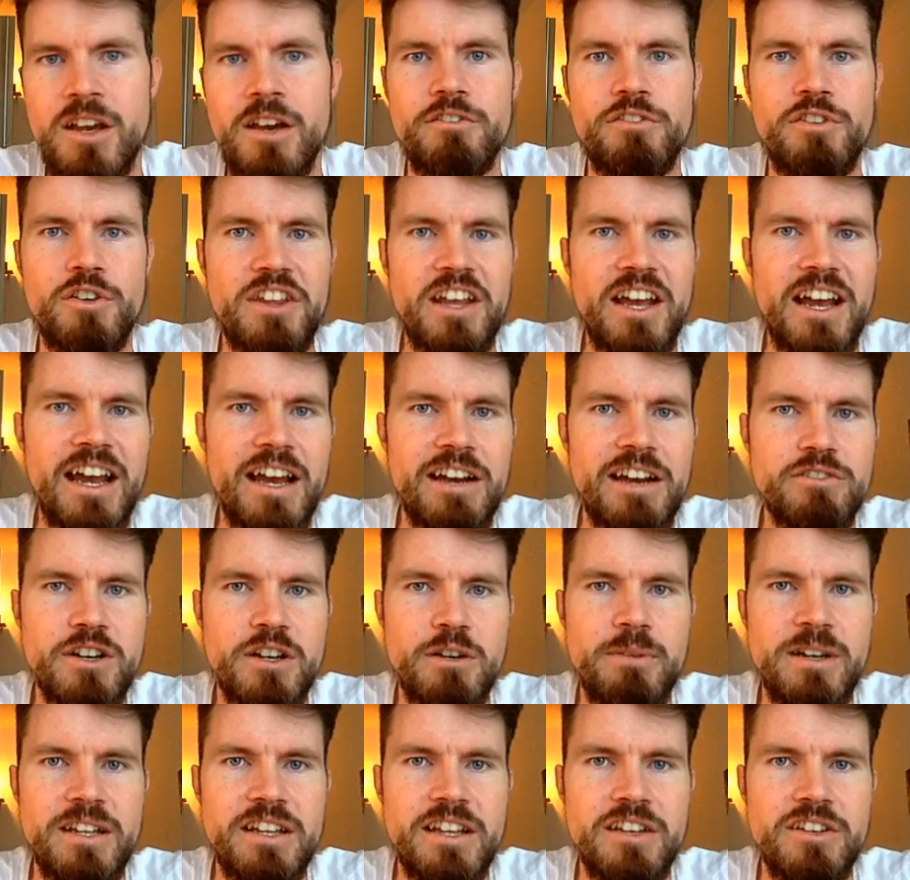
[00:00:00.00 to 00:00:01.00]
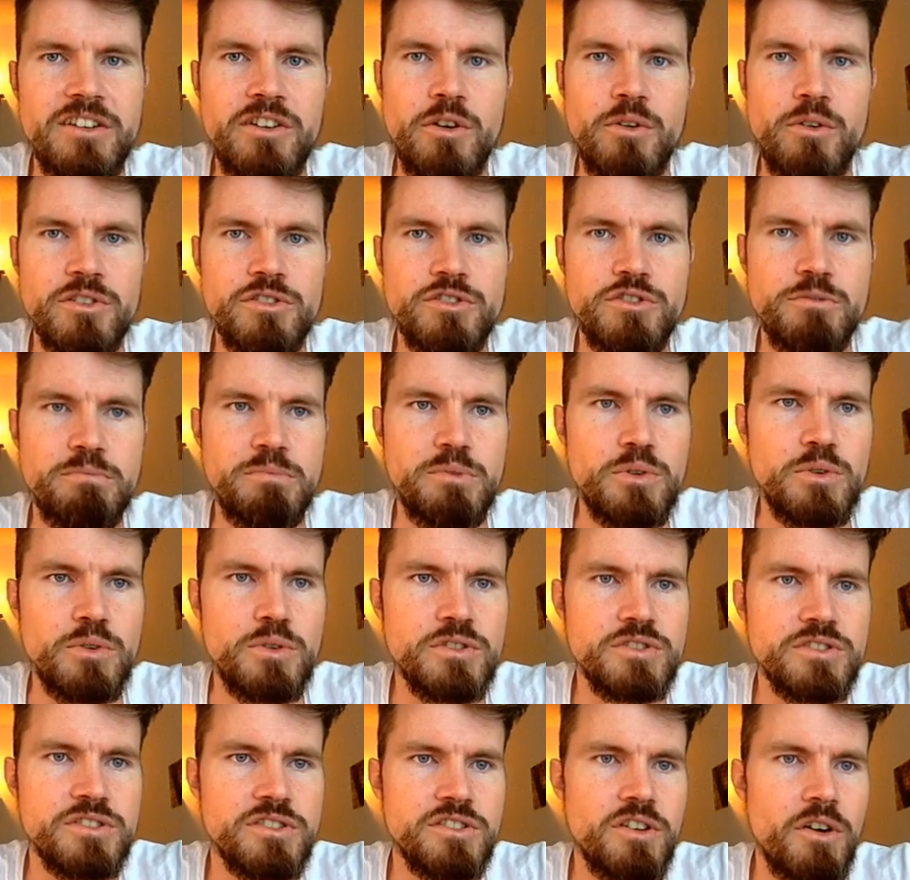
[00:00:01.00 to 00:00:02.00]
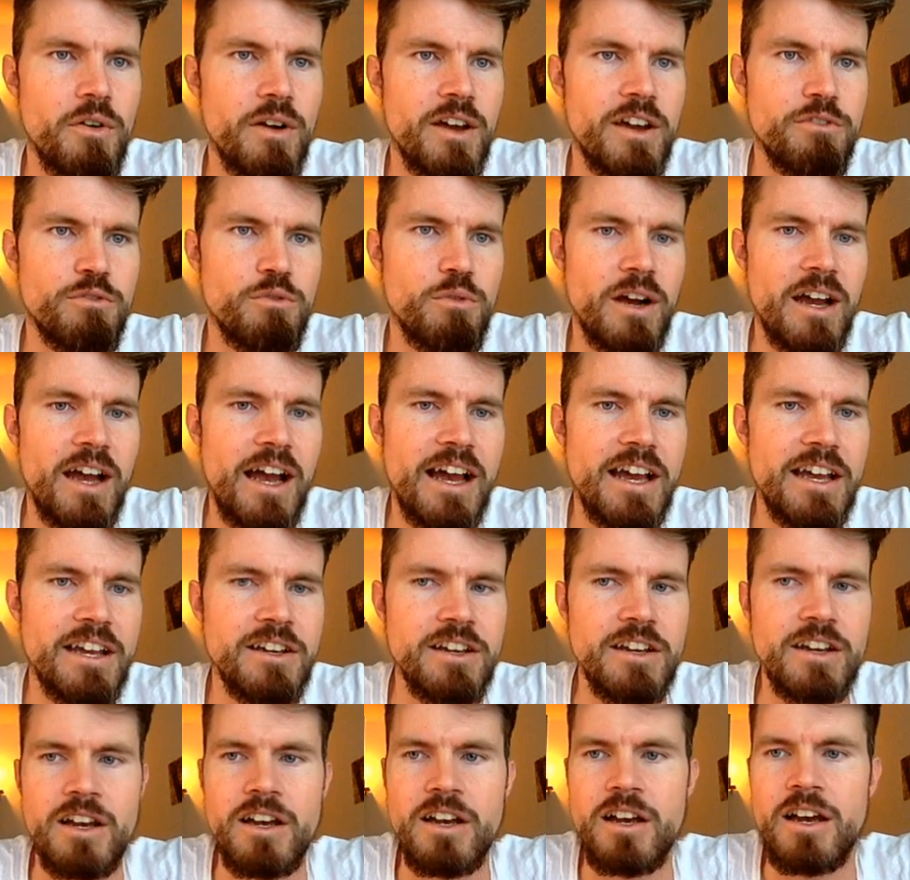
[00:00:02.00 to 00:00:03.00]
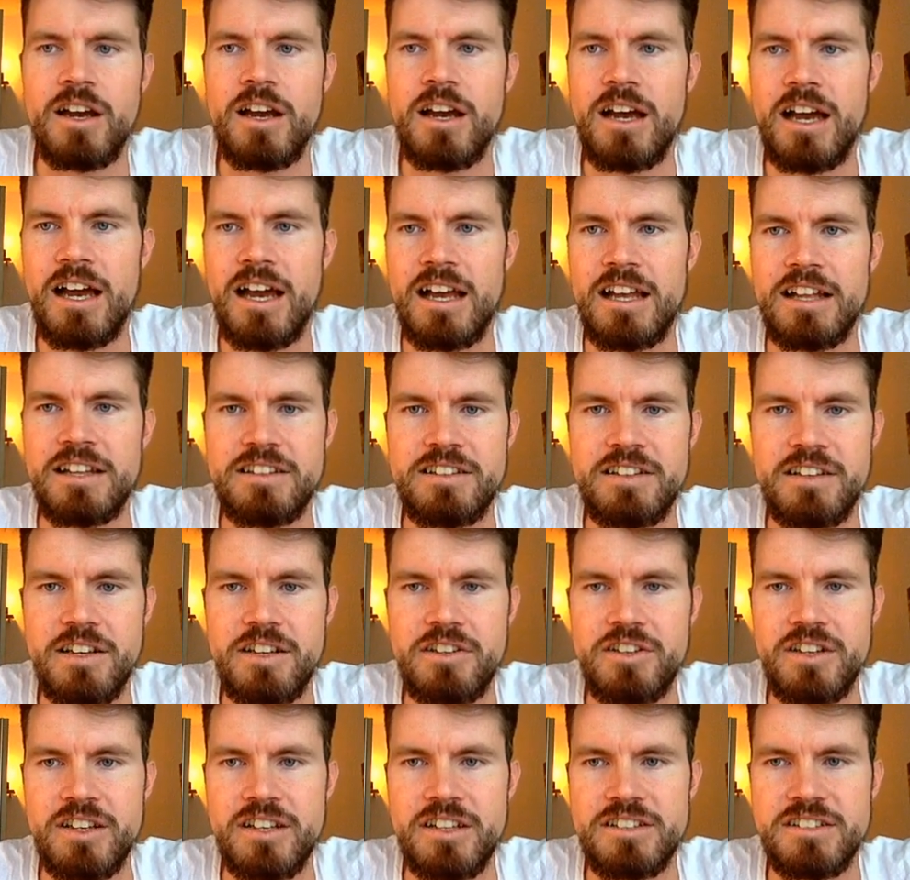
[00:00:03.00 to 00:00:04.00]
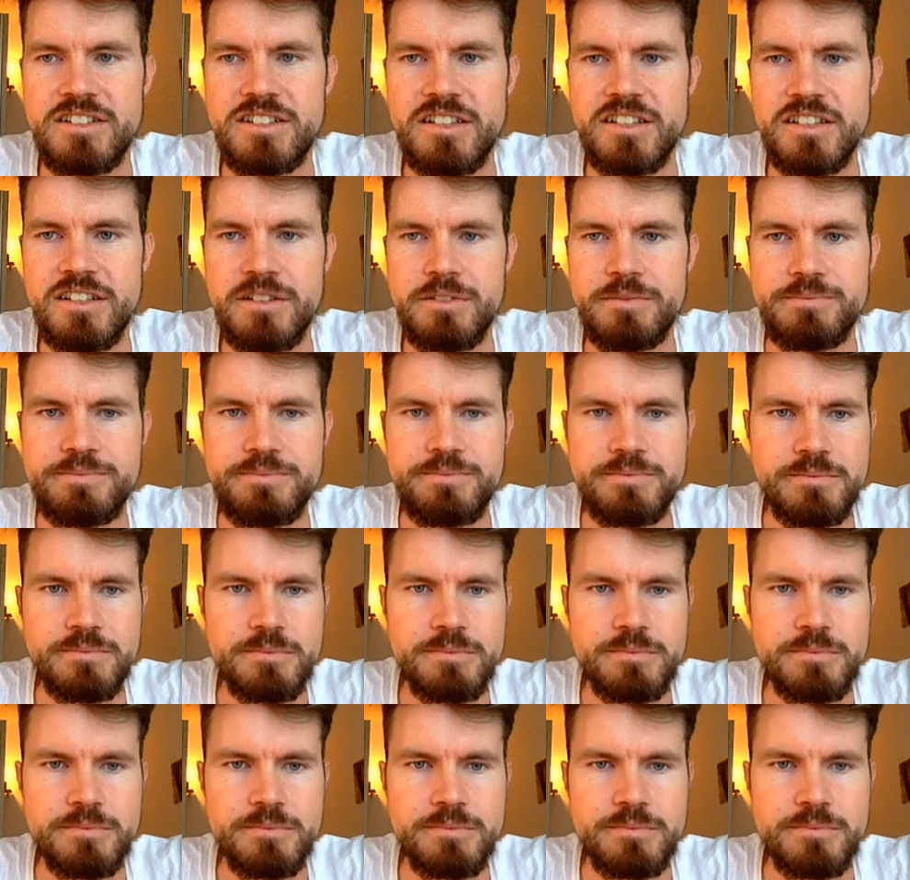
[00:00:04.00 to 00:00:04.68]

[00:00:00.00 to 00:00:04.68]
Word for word: For that, I recommend that you go onto pools dot F Y I, and here you can see